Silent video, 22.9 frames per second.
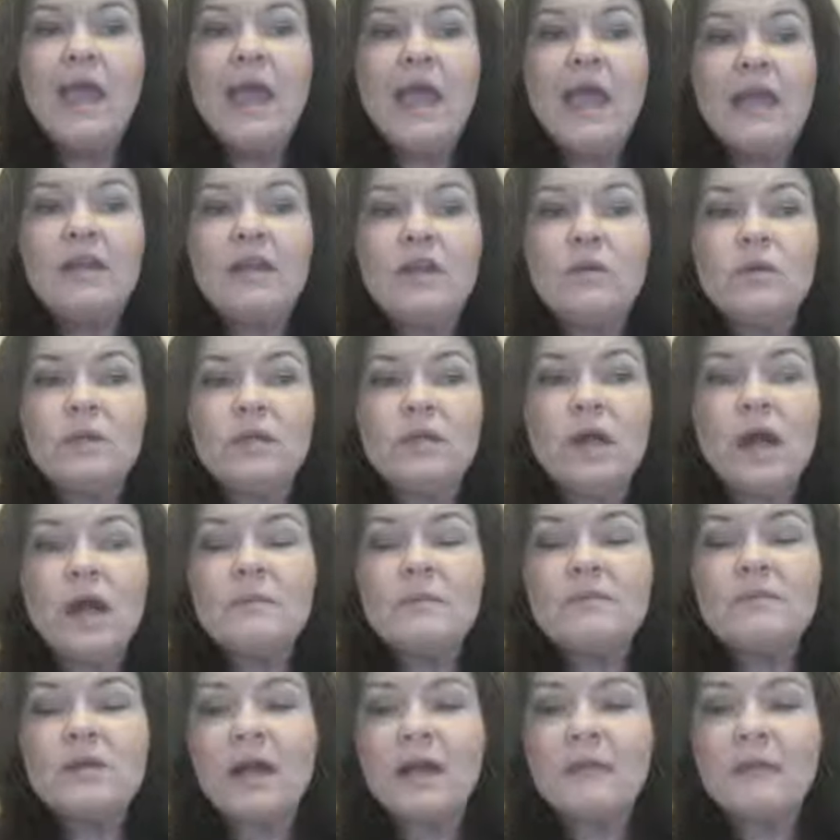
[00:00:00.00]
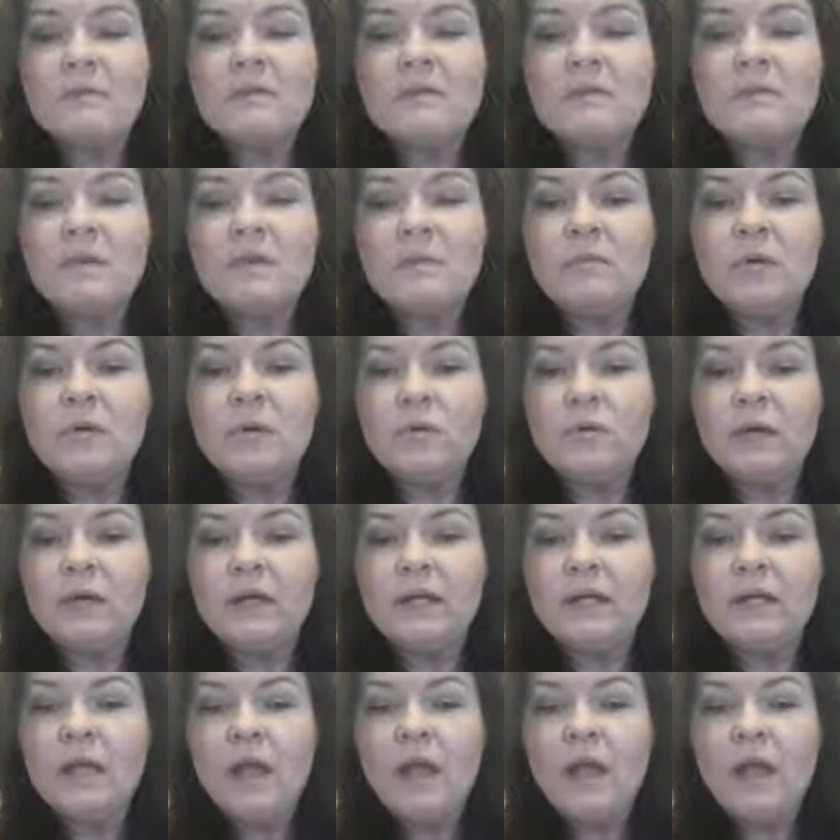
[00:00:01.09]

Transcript: And a lot of times people will